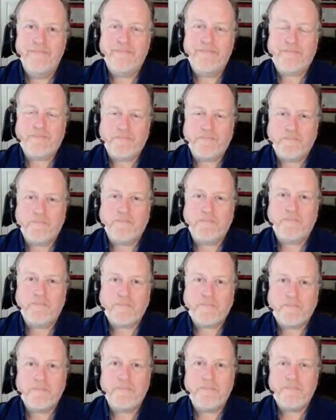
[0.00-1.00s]

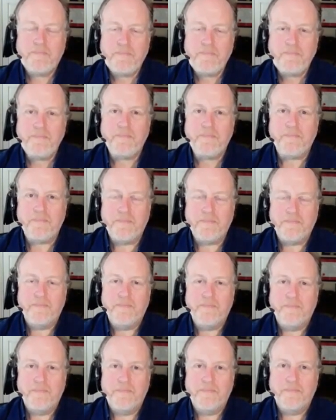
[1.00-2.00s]

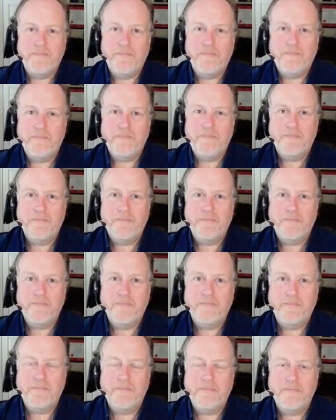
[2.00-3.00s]

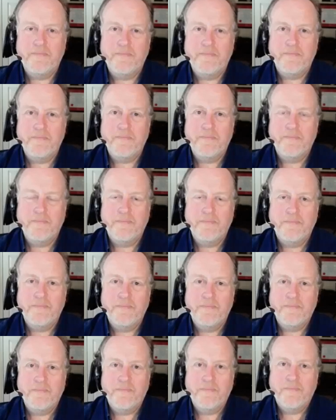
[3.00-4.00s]

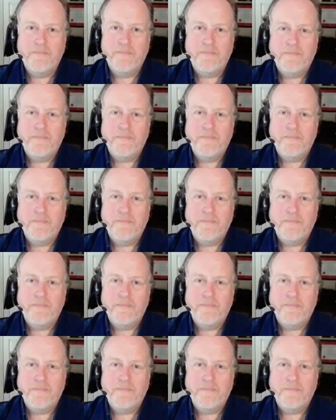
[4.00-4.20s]
The person shown says nothing.